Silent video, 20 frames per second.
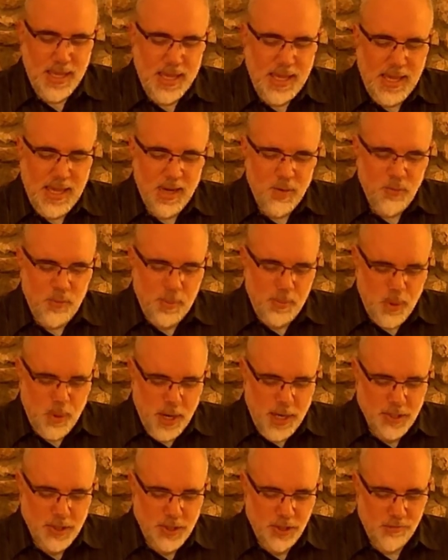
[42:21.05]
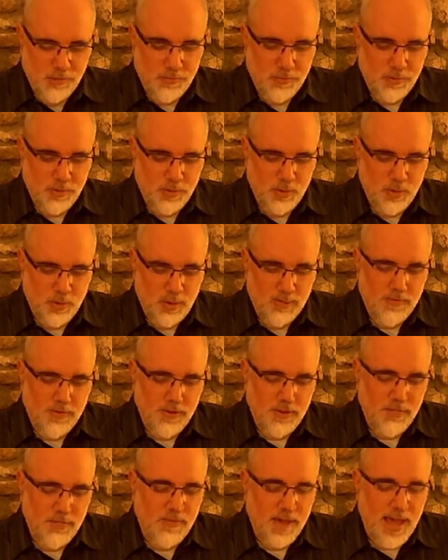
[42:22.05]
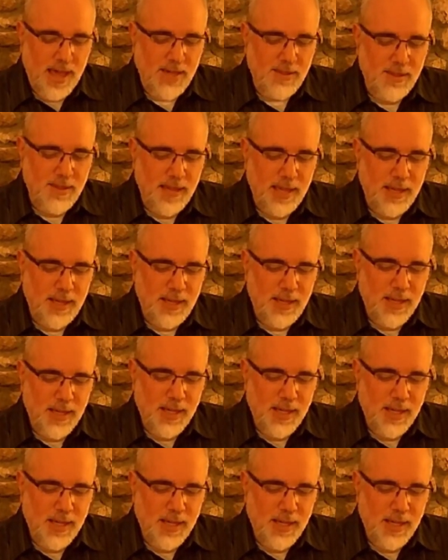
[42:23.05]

And we praise you, Lord, for the fact that